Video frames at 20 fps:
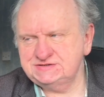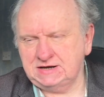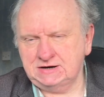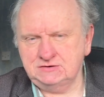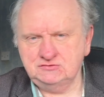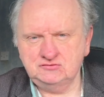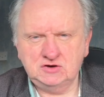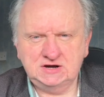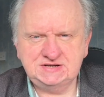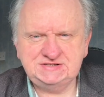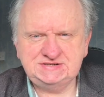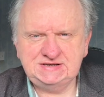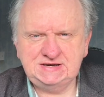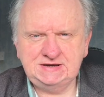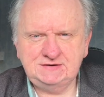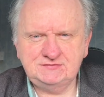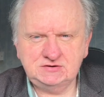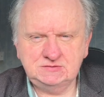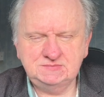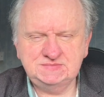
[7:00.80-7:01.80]
and
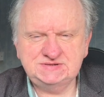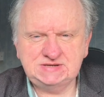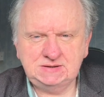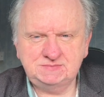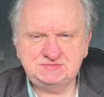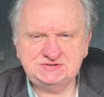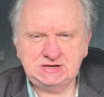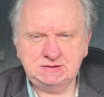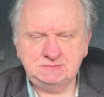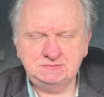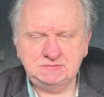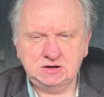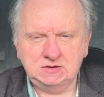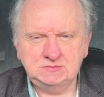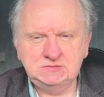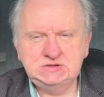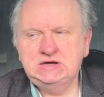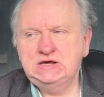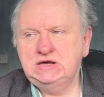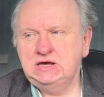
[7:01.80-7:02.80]
writing from September.
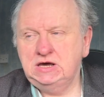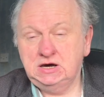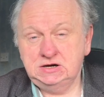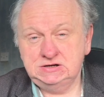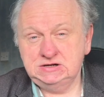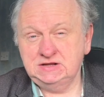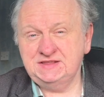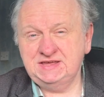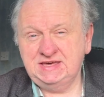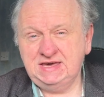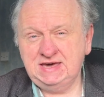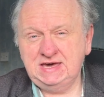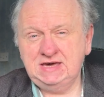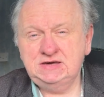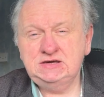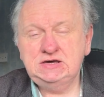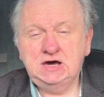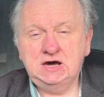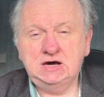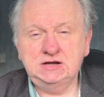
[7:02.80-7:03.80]
Another year,
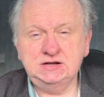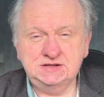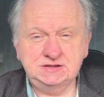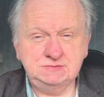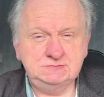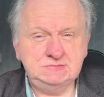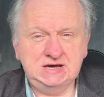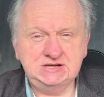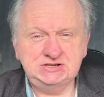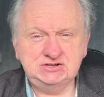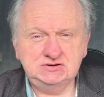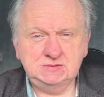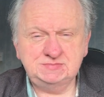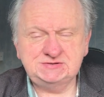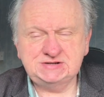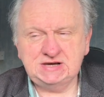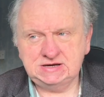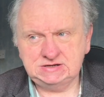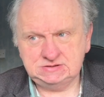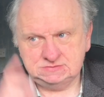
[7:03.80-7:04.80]
another major
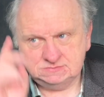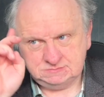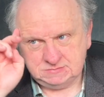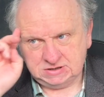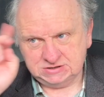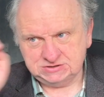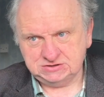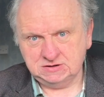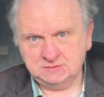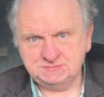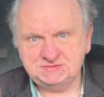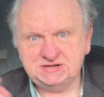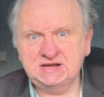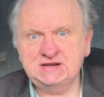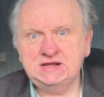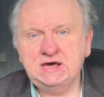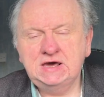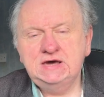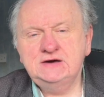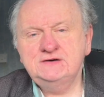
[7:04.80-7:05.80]
update
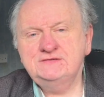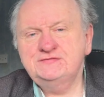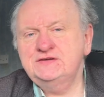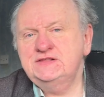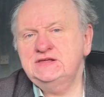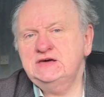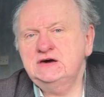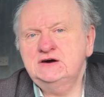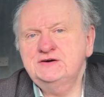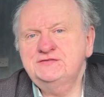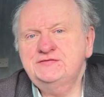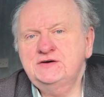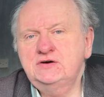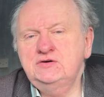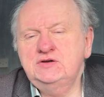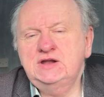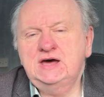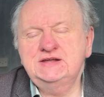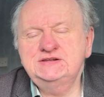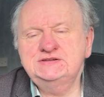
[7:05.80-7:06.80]
for the
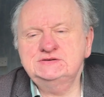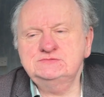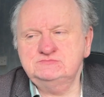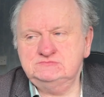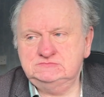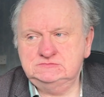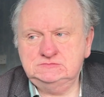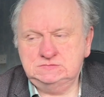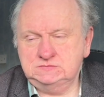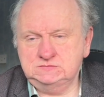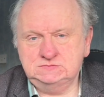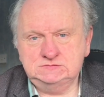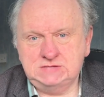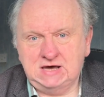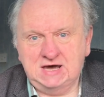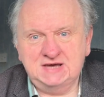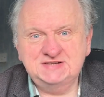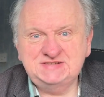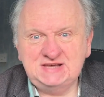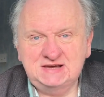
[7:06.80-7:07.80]
iPhone, and
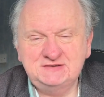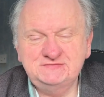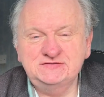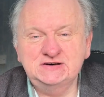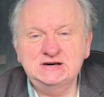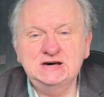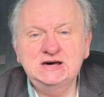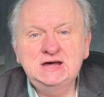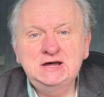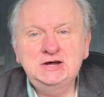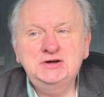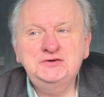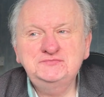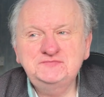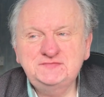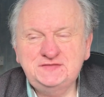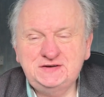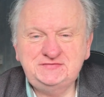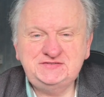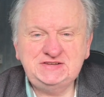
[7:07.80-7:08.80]
as ever,
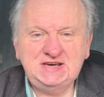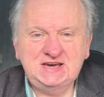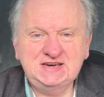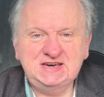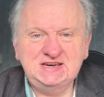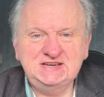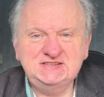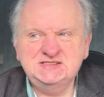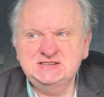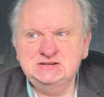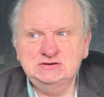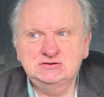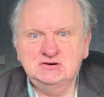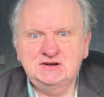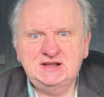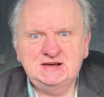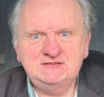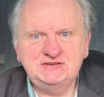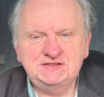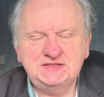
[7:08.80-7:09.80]
58 keys
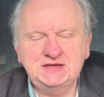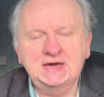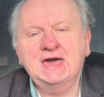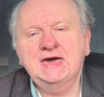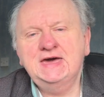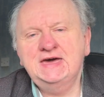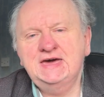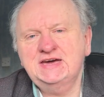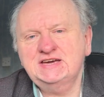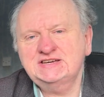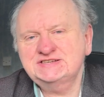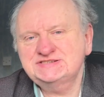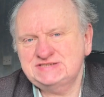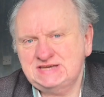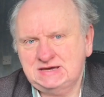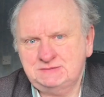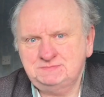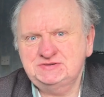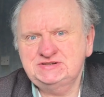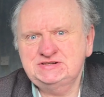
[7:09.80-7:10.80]
ignored everything
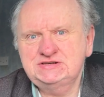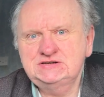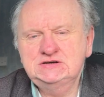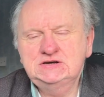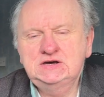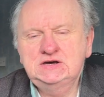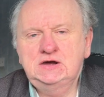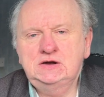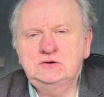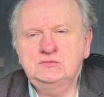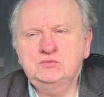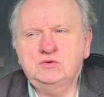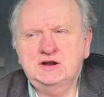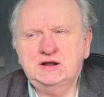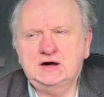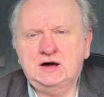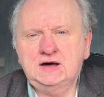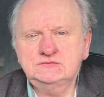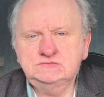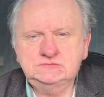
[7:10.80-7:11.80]
except what
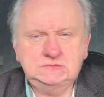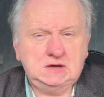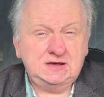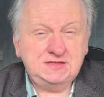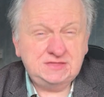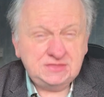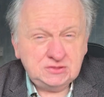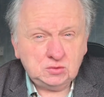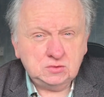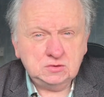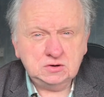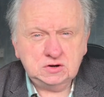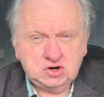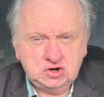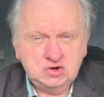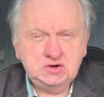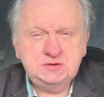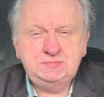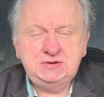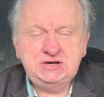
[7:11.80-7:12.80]
I thought
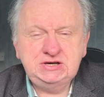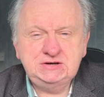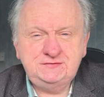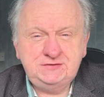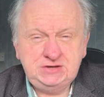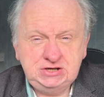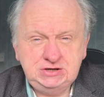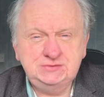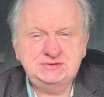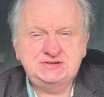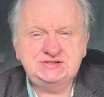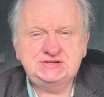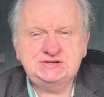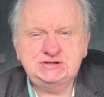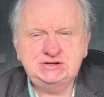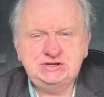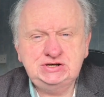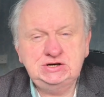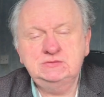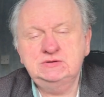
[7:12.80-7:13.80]
could be of use
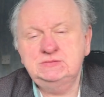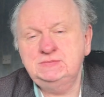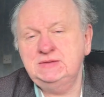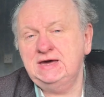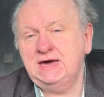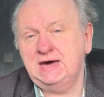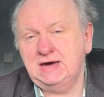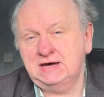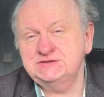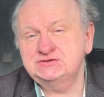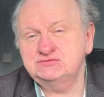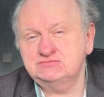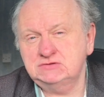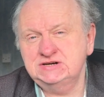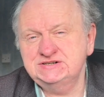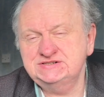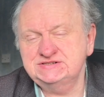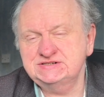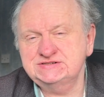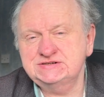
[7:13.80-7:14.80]
to you and me as
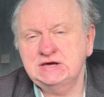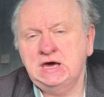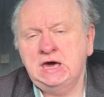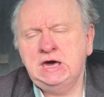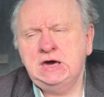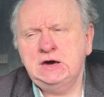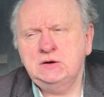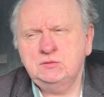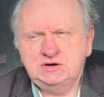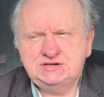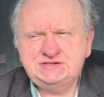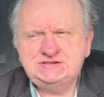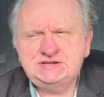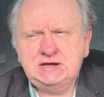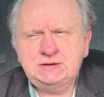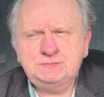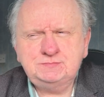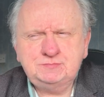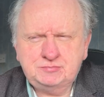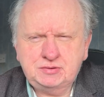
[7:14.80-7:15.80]
writers, which
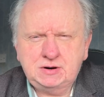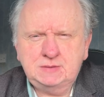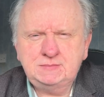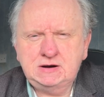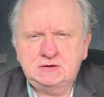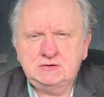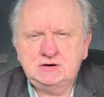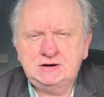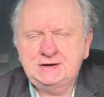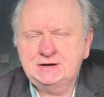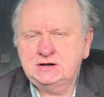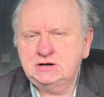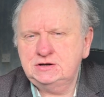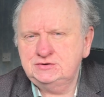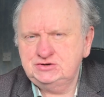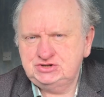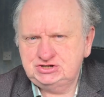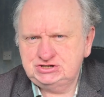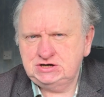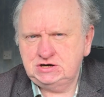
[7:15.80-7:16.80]
did primarily
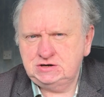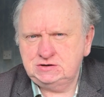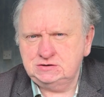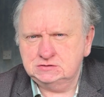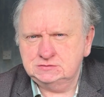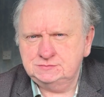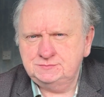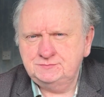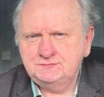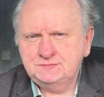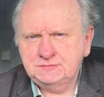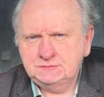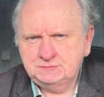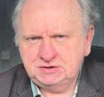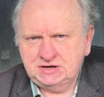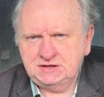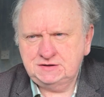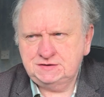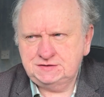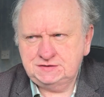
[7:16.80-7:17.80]
include journal.
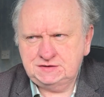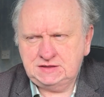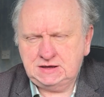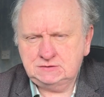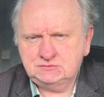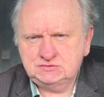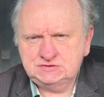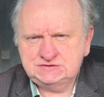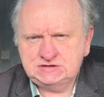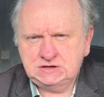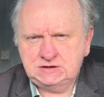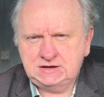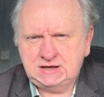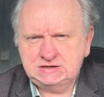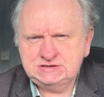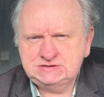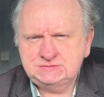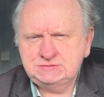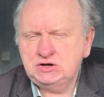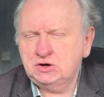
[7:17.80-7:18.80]
But that would turn
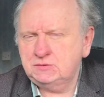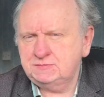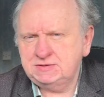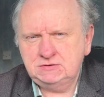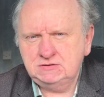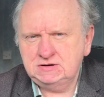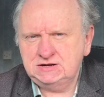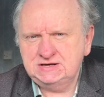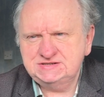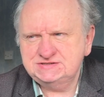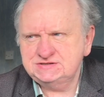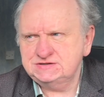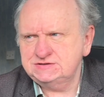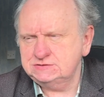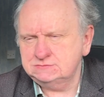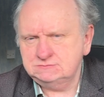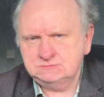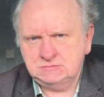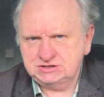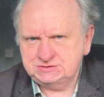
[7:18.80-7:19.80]
out to not be released
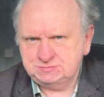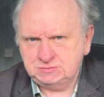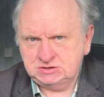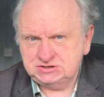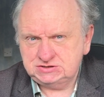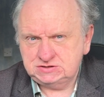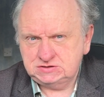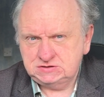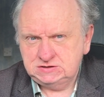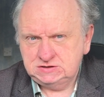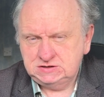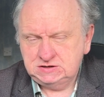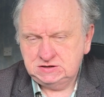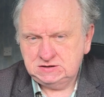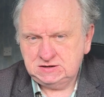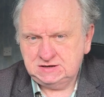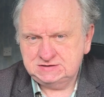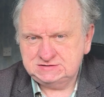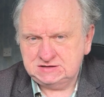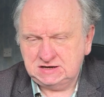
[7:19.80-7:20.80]
until much, much
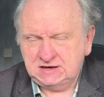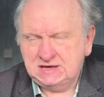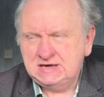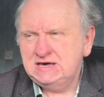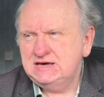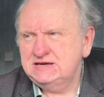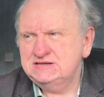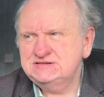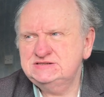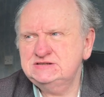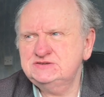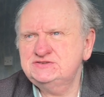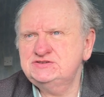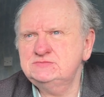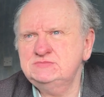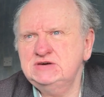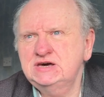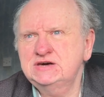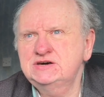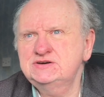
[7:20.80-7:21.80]
later. It still
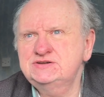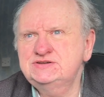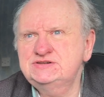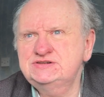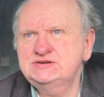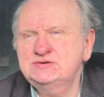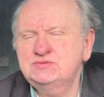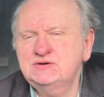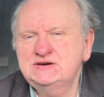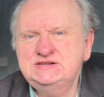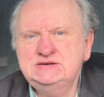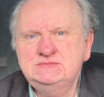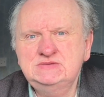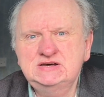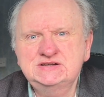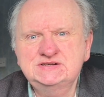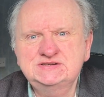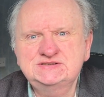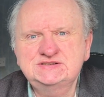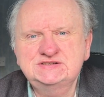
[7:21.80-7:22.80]
took me a good 20
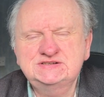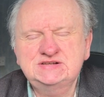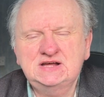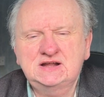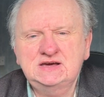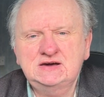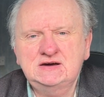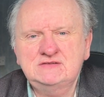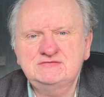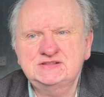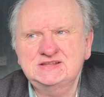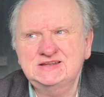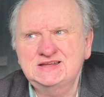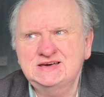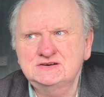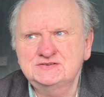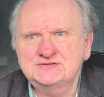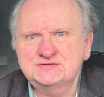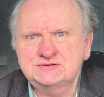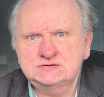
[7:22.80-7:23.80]
minutes to tell you everything
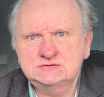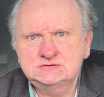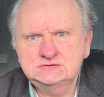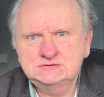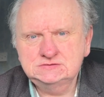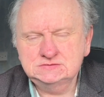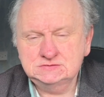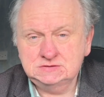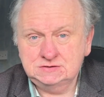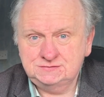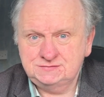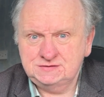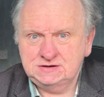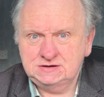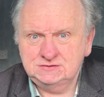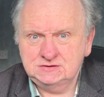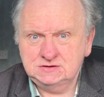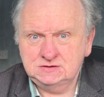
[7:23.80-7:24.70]
else I'd found,